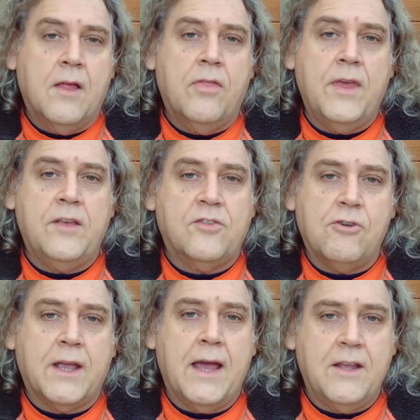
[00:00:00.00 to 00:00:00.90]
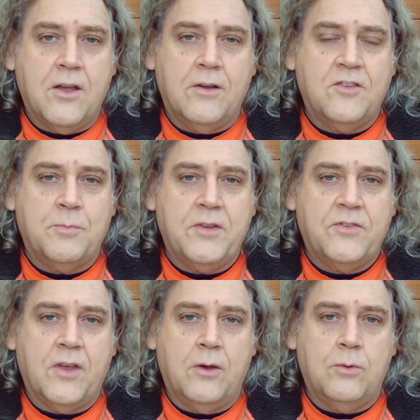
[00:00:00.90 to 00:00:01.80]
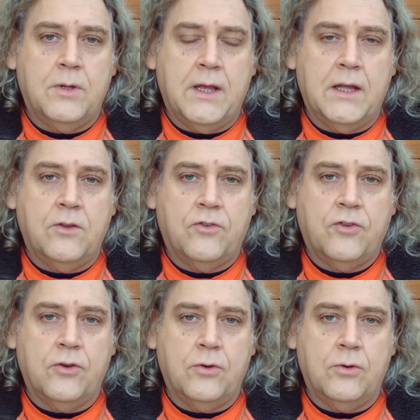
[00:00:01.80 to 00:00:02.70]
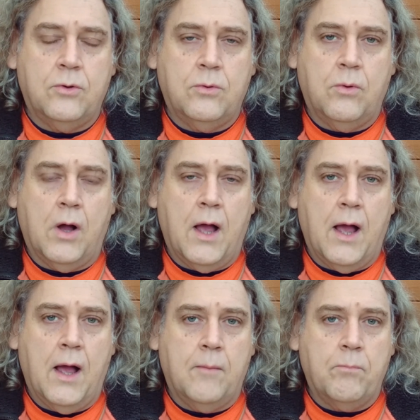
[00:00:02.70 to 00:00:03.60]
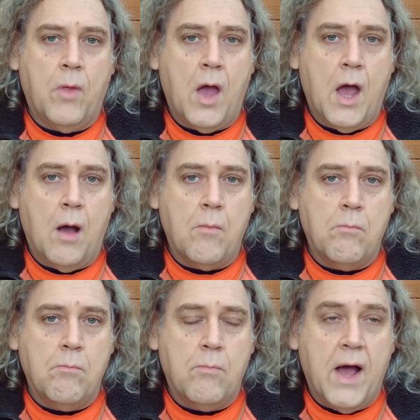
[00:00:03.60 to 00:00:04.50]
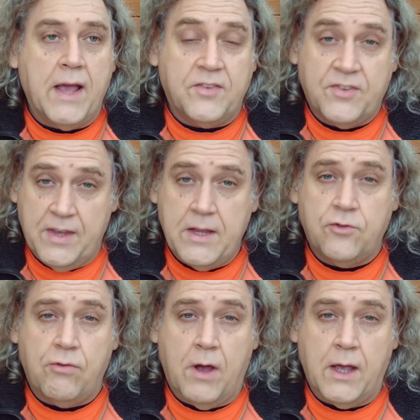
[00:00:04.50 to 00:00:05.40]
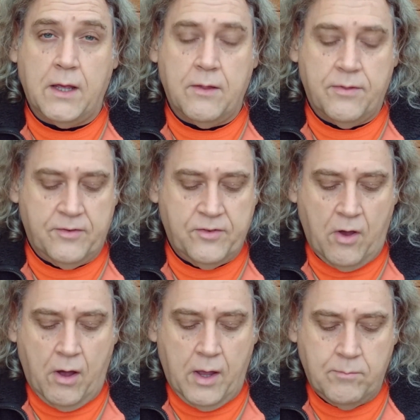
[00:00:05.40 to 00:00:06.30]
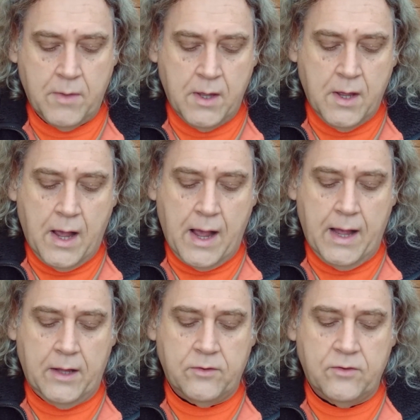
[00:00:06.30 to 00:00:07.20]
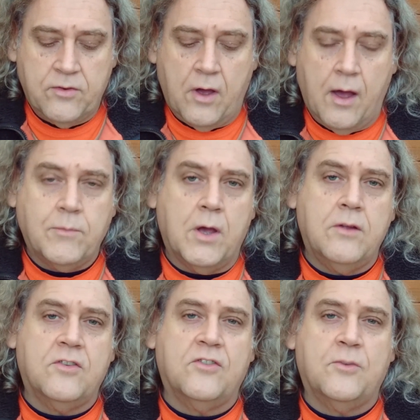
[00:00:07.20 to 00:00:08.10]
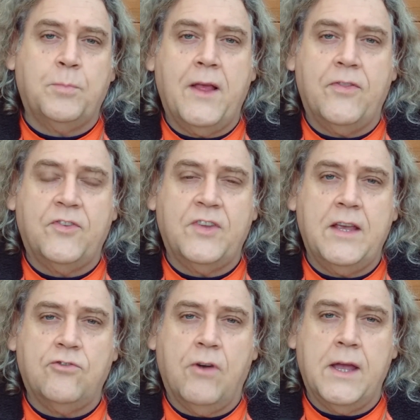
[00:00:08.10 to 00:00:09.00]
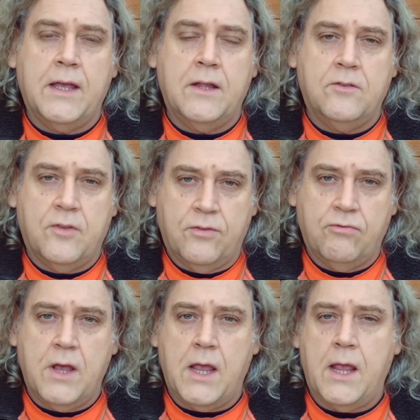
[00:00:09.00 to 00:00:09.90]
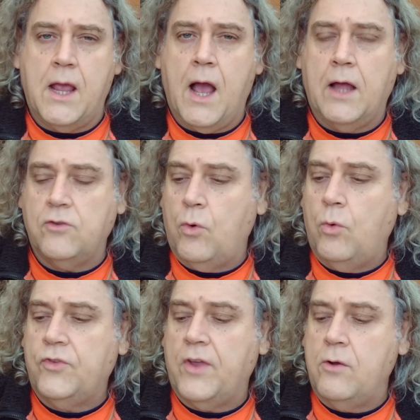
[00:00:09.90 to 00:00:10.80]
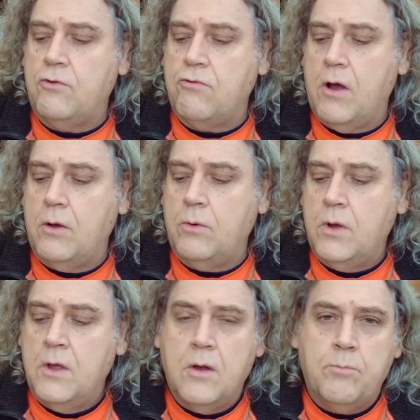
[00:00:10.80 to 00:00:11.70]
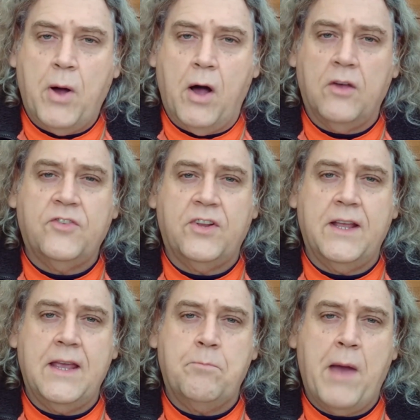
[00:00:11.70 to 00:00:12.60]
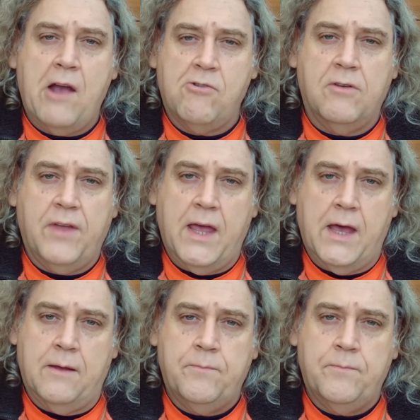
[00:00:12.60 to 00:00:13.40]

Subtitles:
These are again going to be sown into a seed tray this time. And I'm going to split the seed tray into 3 and also grow Parsley Paravere.